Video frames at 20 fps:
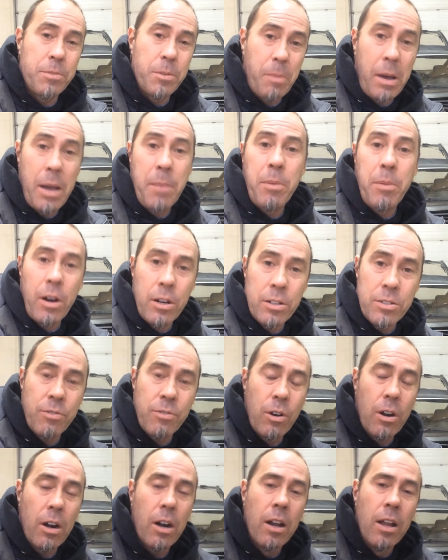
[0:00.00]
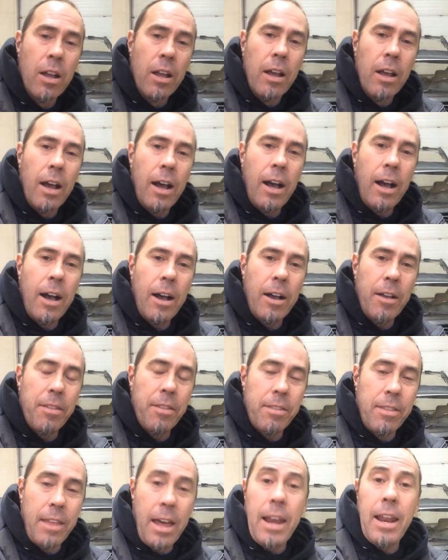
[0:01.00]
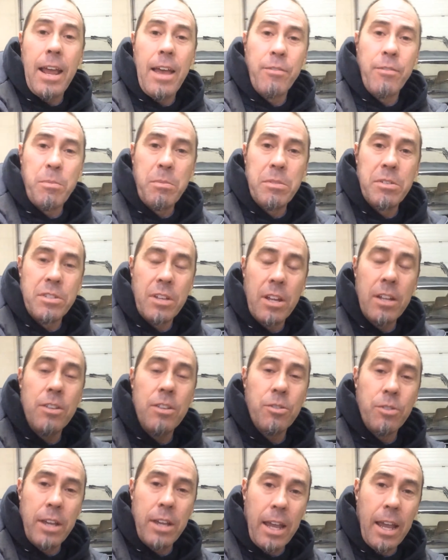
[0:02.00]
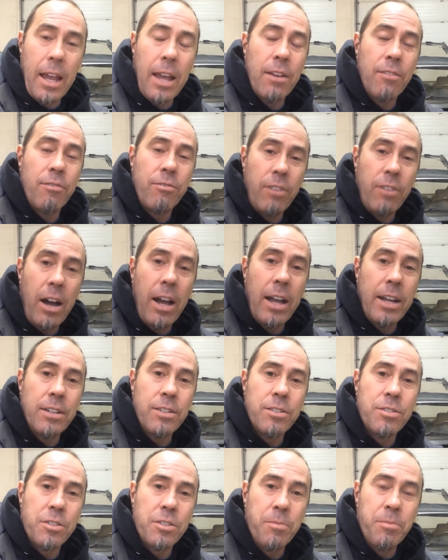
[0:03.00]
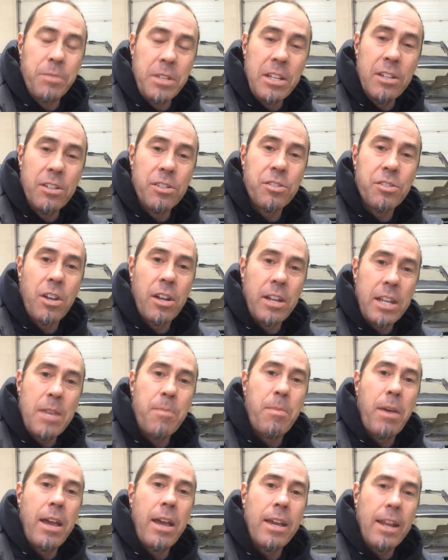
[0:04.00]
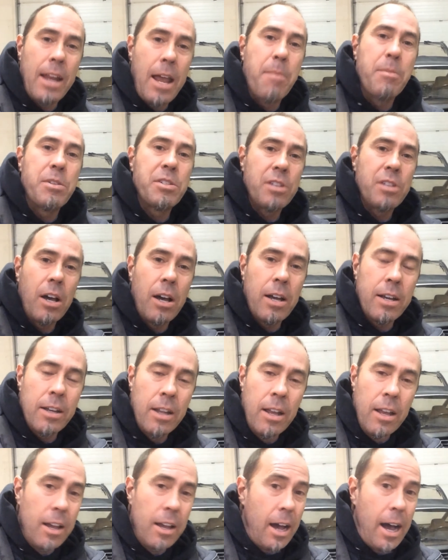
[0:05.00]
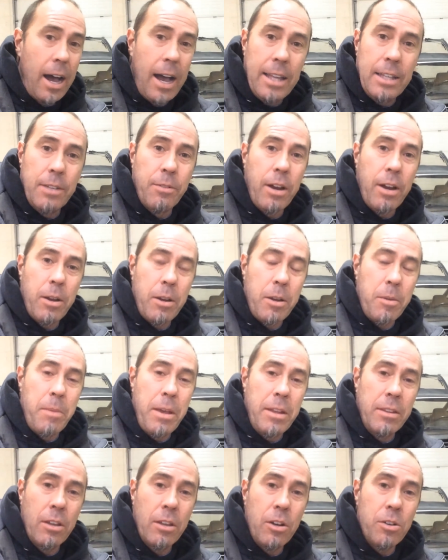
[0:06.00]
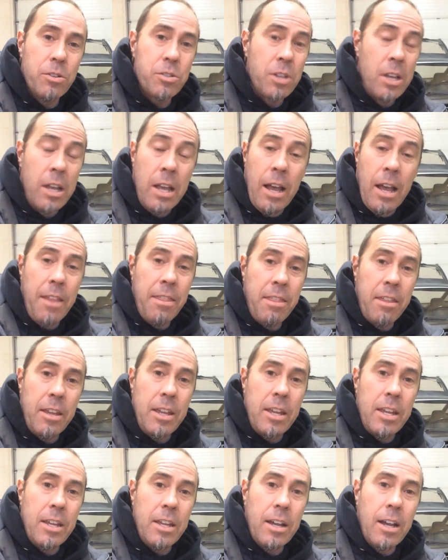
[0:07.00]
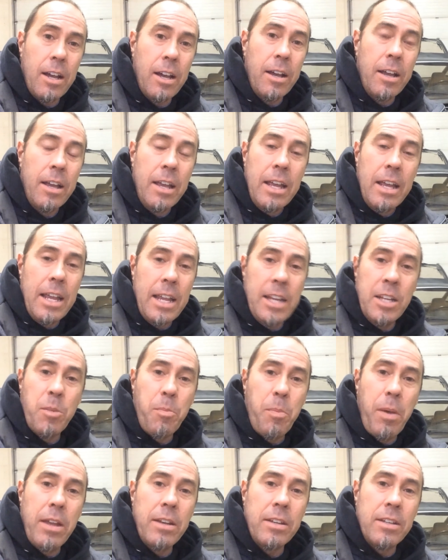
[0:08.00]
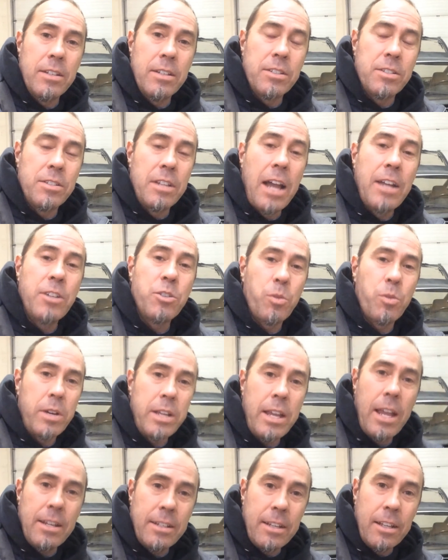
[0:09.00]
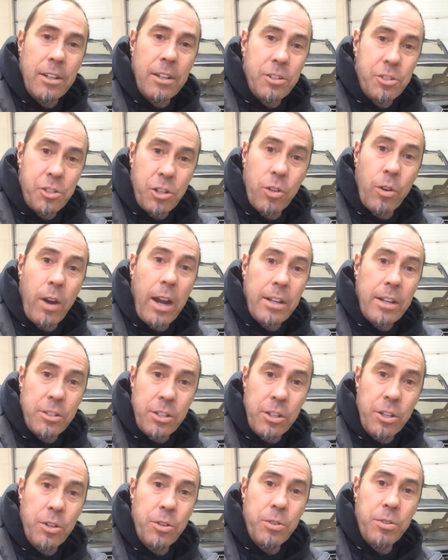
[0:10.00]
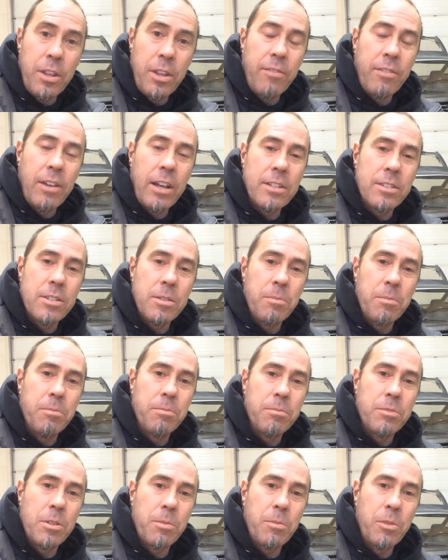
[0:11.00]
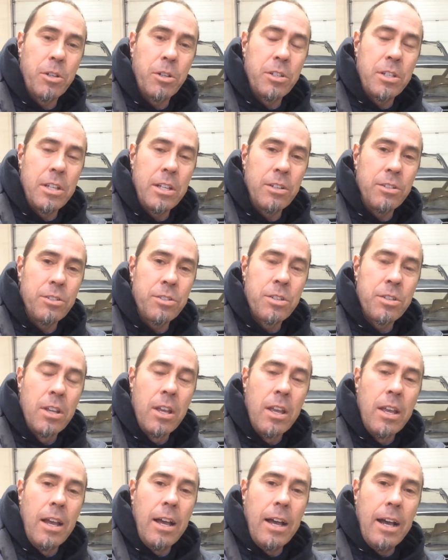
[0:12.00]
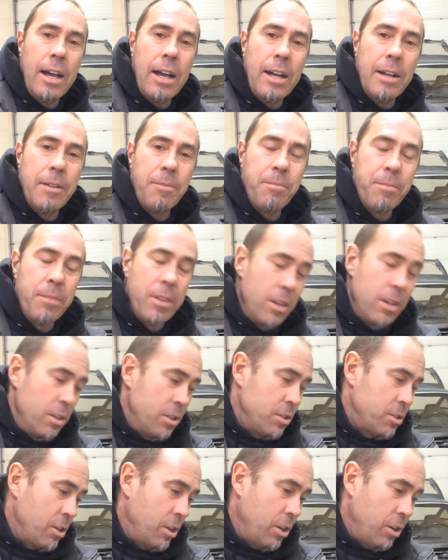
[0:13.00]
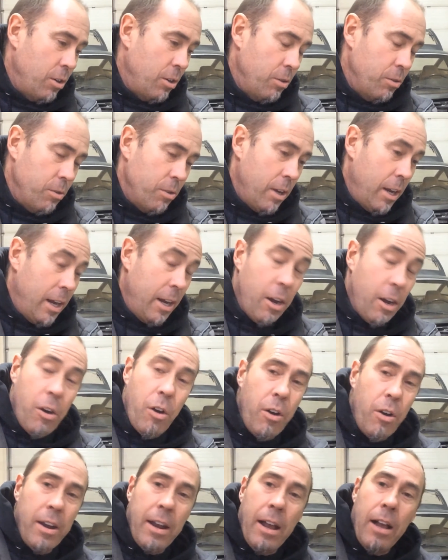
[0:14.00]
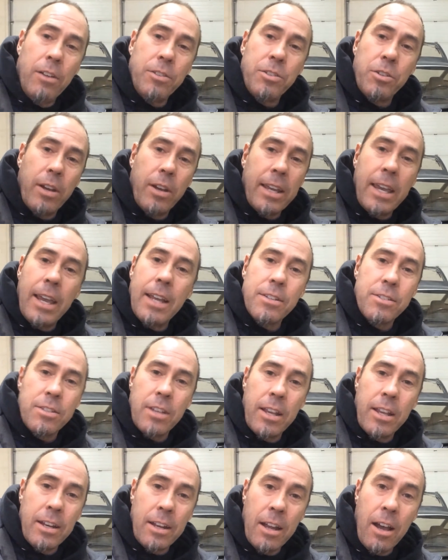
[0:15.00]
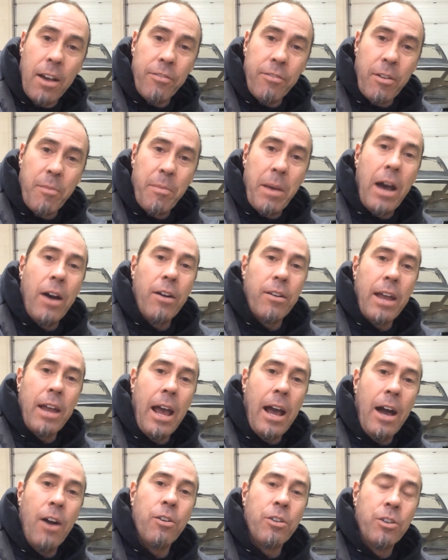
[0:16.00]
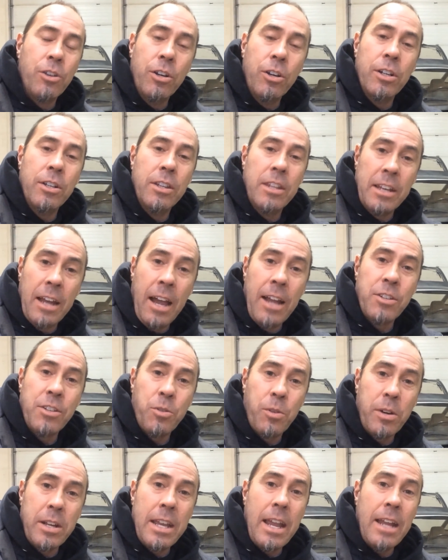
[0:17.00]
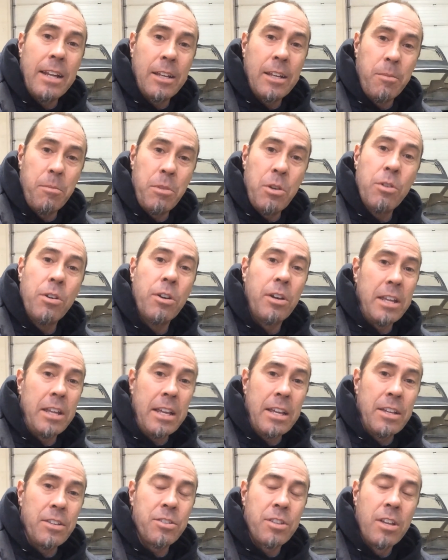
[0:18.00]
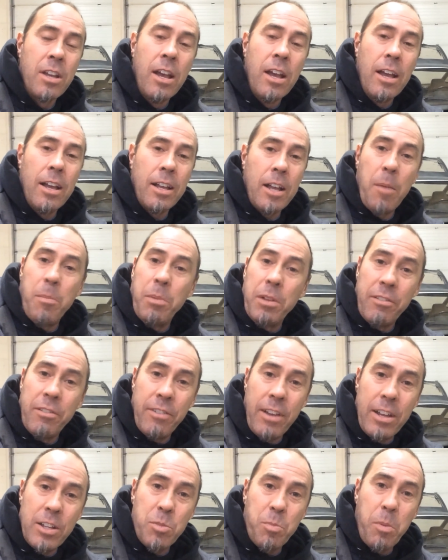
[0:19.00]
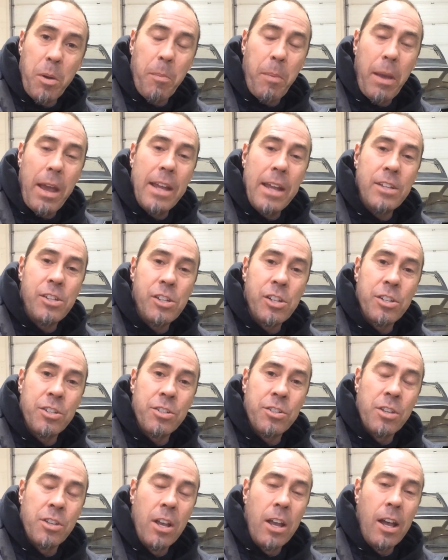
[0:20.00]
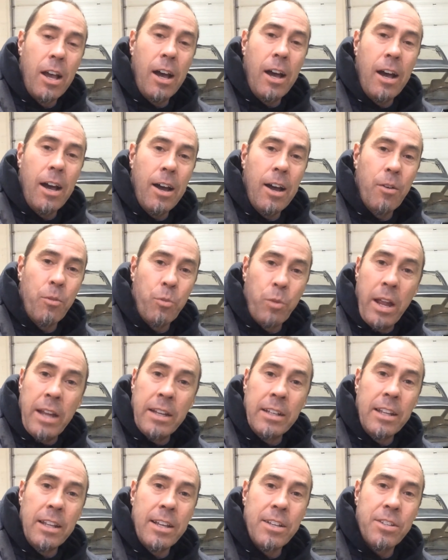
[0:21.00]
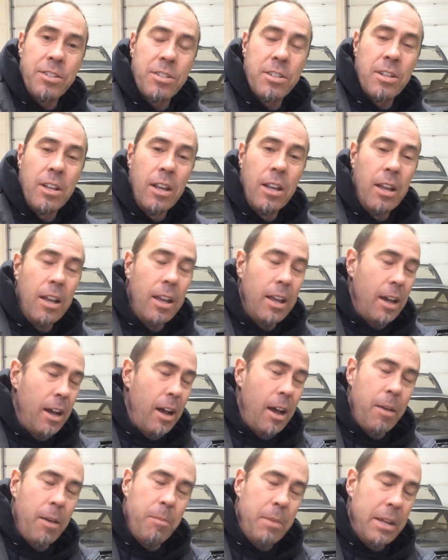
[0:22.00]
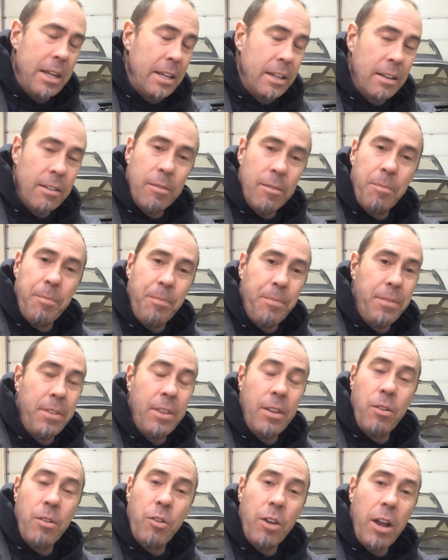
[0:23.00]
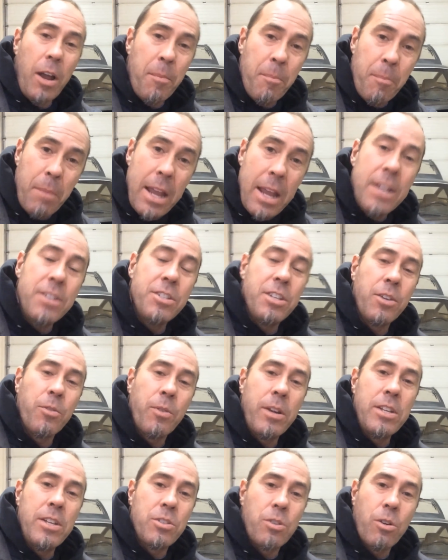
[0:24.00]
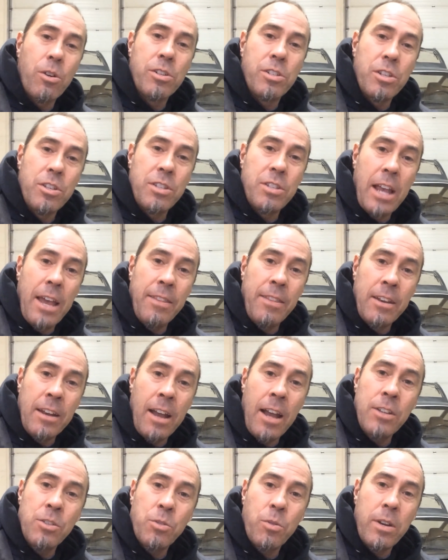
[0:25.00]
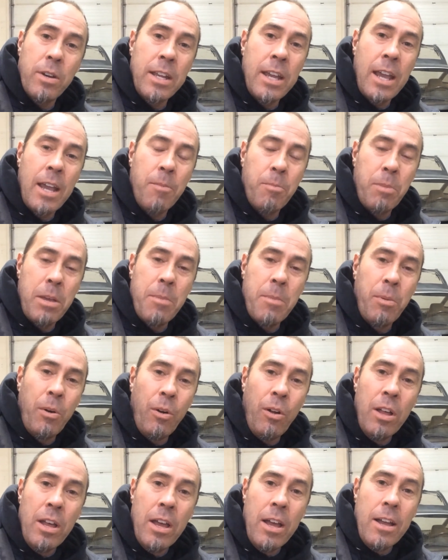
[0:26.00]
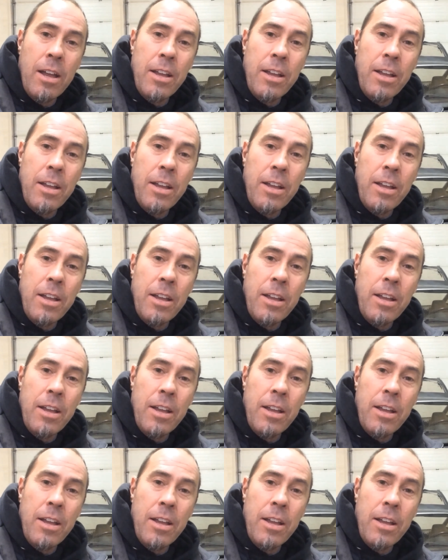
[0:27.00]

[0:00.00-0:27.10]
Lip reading: to buy parts for. That having been said, you can find some deals on eBay and Amazon. Highly recommend those. The independent 928 dealers are great too. They've got some good deals. And also I can't say enough about how good the 928 community is. A couple of Facebook pages, Renlist. I mean, the amazing resources, and the 928 people